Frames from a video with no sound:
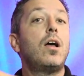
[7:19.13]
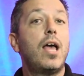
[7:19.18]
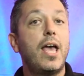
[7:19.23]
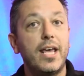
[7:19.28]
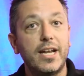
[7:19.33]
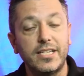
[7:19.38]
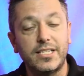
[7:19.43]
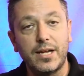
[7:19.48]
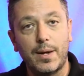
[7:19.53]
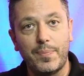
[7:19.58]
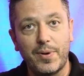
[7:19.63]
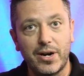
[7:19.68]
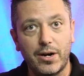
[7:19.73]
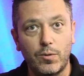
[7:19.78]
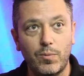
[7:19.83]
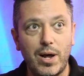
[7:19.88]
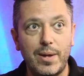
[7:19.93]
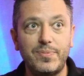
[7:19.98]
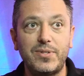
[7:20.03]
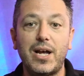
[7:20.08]
Hit us up on
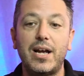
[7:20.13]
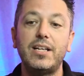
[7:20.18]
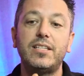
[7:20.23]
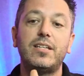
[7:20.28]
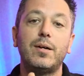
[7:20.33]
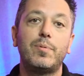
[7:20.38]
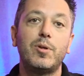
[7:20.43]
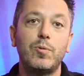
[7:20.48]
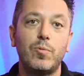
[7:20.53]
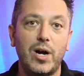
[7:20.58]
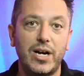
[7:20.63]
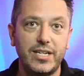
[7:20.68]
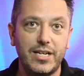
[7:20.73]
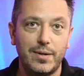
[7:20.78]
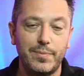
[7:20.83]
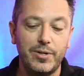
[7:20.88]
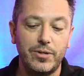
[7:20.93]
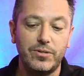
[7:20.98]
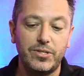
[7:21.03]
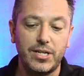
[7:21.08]
our website,
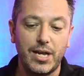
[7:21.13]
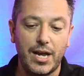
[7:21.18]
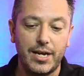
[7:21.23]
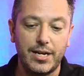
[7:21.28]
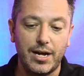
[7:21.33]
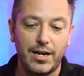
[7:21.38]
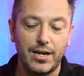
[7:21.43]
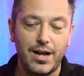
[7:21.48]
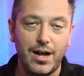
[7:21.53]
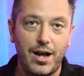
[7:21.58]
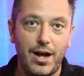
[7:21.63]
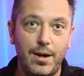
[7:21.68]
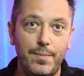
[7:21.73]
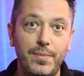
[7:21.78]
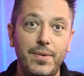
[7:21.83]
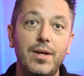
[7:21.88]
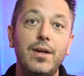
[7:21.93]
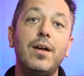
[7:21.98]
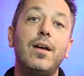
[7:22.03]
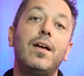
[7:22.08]

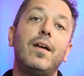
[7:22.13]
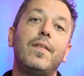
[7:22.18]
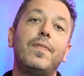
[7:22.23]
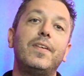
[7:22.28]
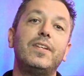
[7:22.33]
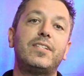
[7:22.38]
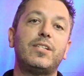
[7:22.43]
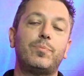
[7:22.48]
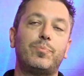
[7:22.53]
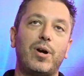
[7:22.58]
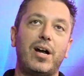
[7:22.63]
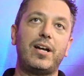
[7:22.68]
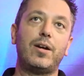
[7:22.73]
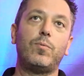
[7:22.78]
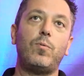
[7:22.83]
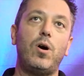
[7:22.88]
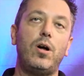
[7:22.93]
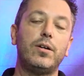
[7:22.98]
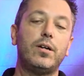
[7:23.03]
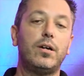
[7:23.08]
wywca.com. This is Brandon
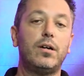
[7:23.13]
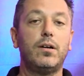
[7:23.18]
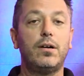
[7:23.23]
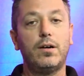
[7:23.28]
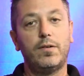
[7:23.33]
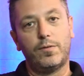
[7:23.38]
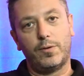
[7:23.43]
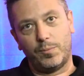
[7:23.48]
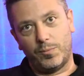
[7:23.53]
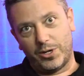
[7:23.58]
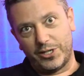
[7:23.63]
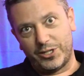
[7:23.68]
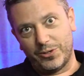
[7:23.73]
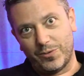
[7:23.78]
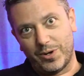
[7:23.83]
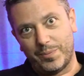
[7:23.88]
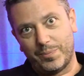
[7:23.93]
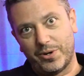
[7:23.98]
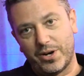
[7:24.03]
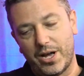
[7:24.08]
Wallner from What You
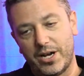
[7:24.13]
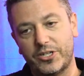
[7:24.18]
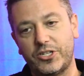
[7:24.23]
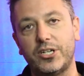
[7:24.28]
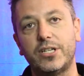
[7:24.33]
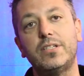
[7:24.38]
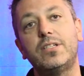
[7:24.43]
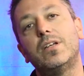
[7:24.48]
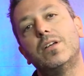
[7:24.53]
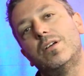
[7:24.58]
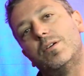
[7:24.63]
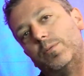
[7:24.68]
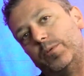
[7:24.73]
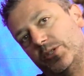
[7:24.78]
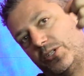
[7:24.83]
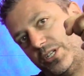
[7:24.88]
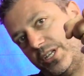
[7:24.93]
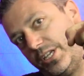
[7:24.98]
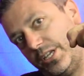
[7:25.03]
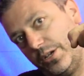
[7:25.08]
Want Productions. We'll
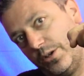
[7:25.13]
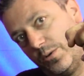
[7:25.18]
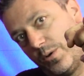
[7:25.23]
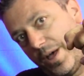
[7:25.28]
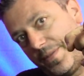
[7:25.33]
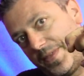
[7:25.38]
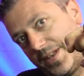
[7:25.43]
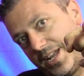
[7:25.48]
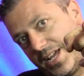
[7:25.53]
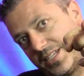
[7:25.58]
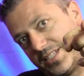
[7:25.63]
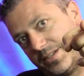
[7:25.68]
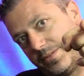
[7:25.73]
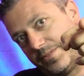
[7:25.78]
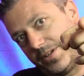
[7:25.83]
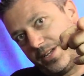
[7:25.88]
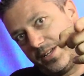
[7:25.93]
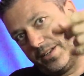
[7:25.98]
see you at the next